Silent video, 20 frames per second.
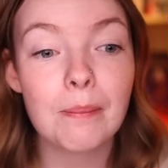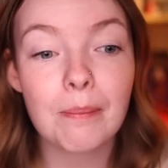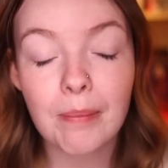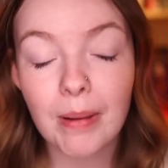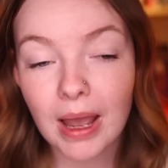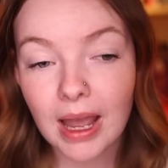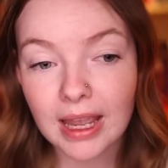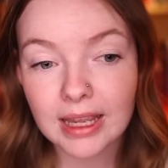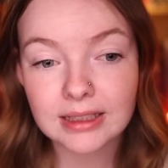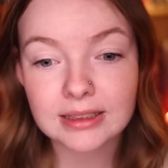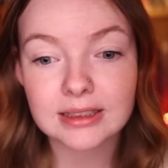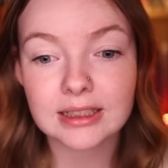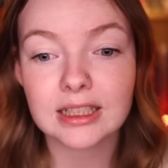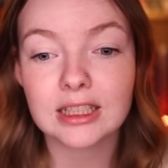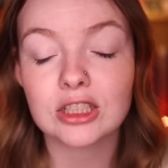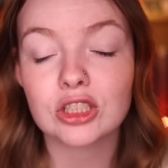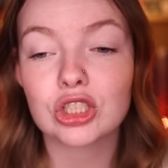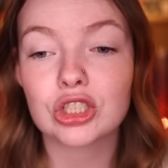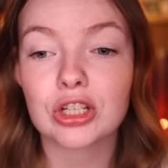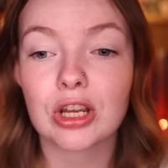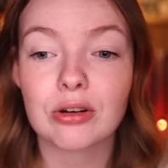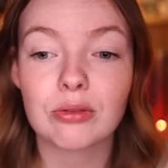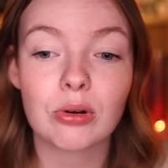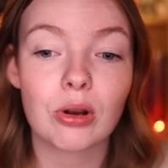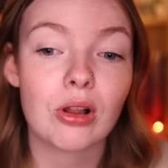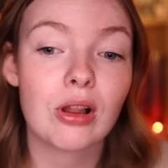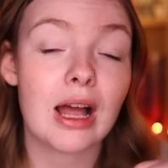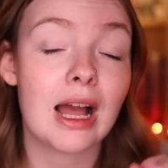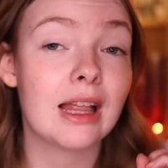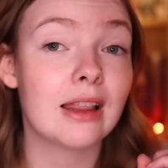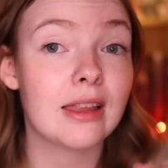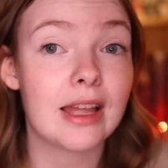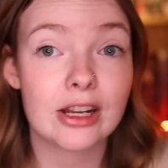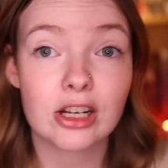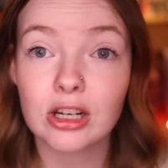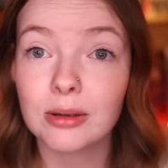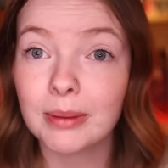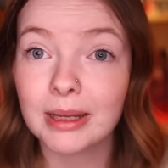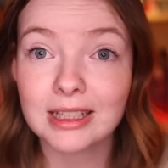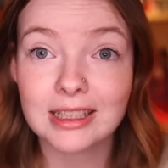But in general, I
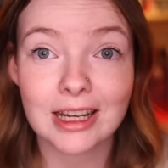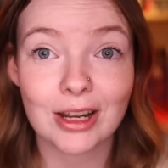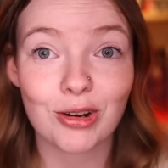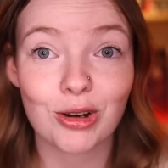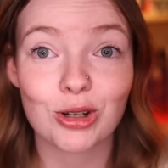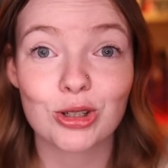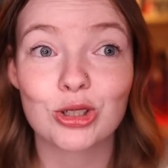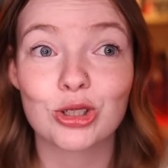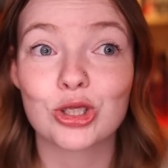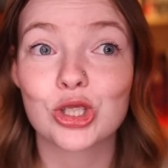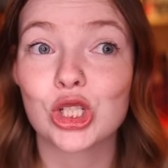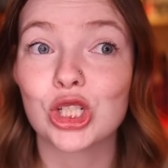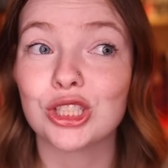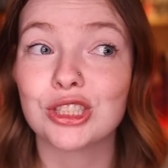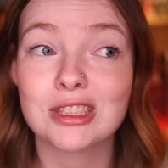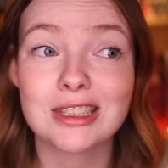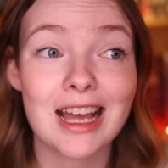like our main character. She's